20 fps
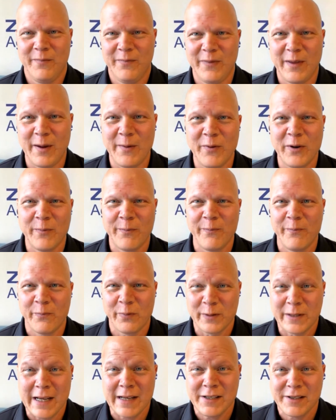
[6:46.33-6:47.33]
they would
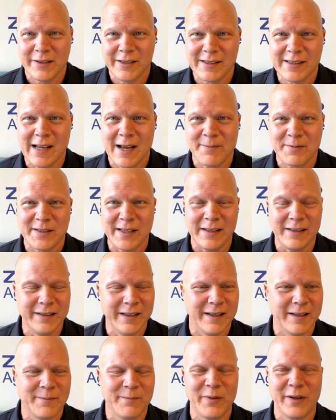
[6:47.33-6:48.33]
potentially stop selling it.